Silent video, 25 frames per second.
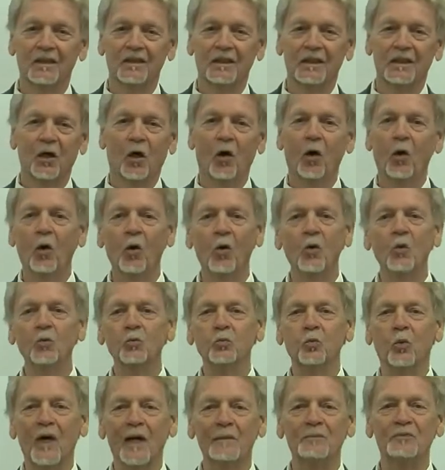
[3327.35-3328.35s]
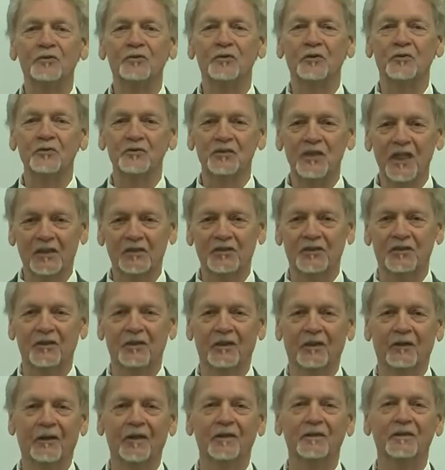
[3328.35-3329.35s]
The old Webster
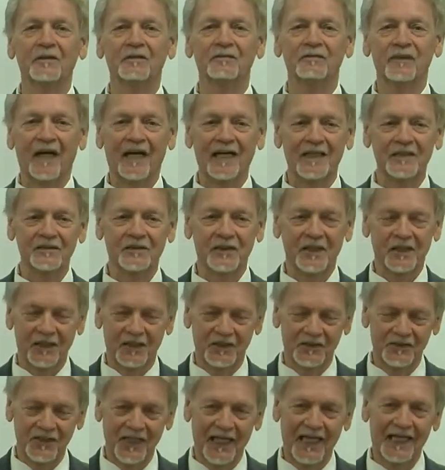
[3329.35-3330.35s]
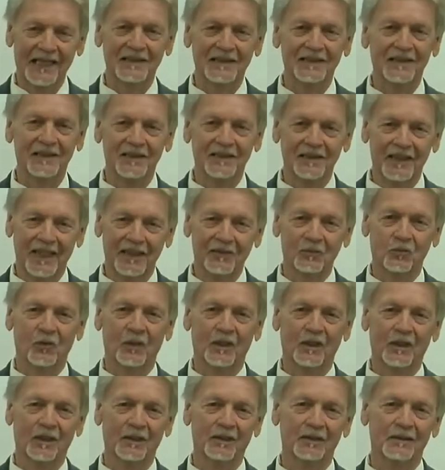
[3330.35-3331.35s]
Dictionary defines it exactly that
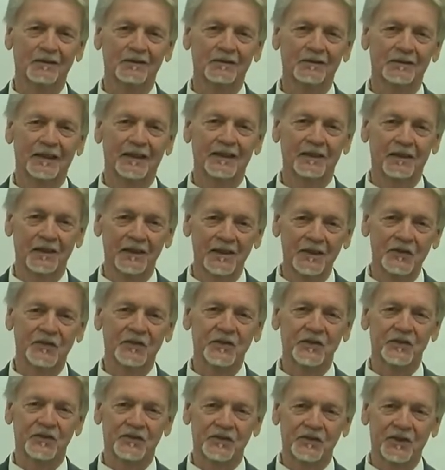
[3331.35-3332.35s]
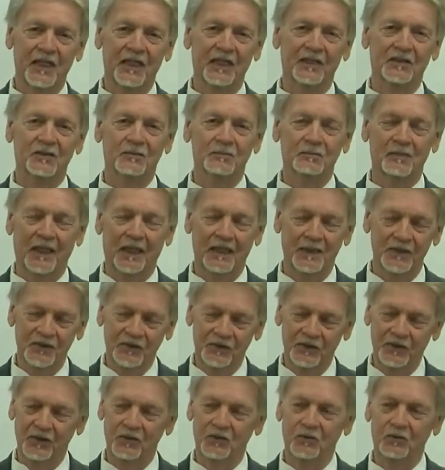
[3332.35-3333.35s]
way illicit sex by a
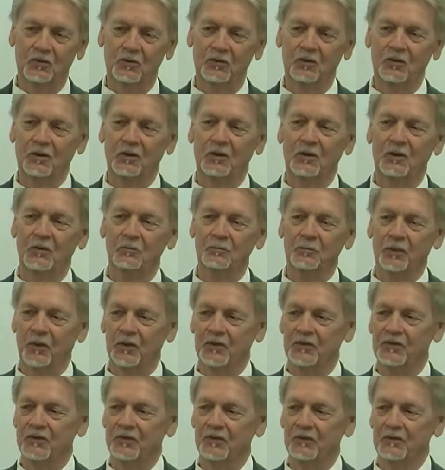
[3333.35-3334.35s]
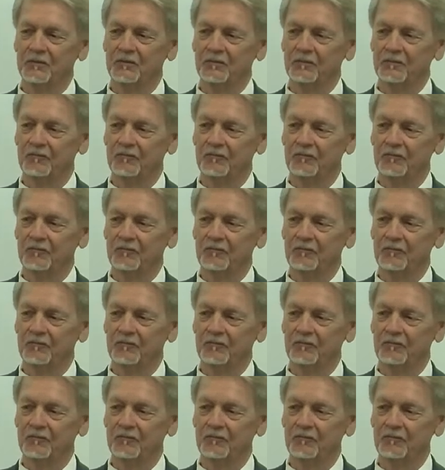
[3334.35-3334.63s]
single person.